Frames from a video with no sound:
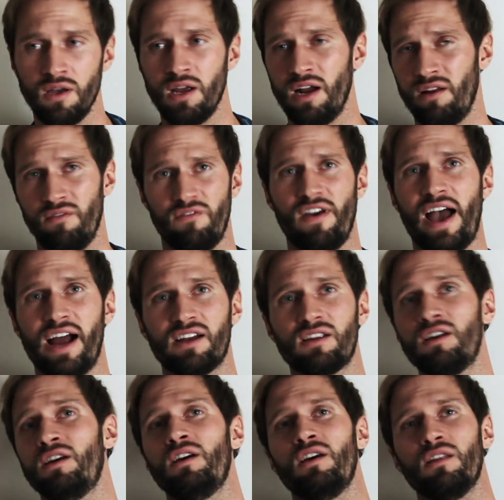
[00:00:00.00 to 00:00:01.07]
And in fact,
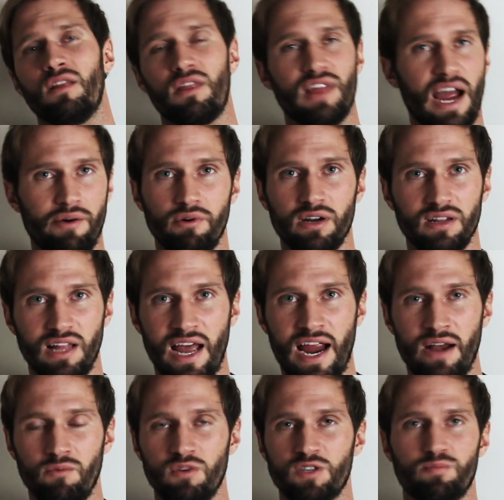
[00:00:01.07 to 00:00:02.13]
the thyroid
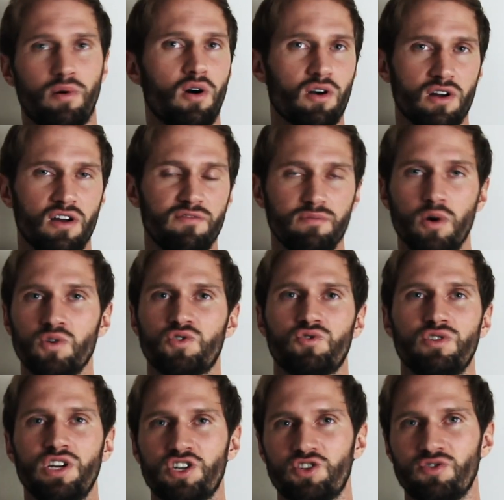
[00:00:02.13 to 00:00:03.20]
gland was part of most
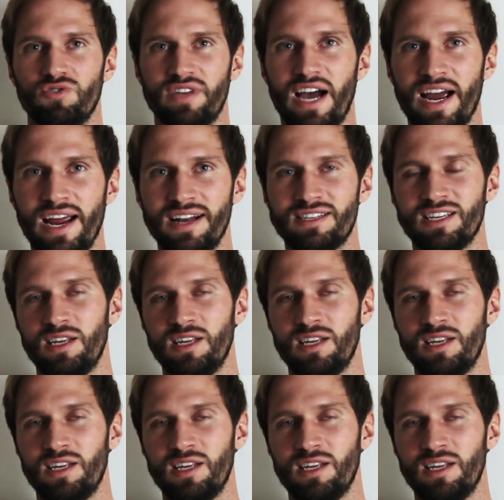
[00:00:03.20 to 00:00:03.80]
traditional diets.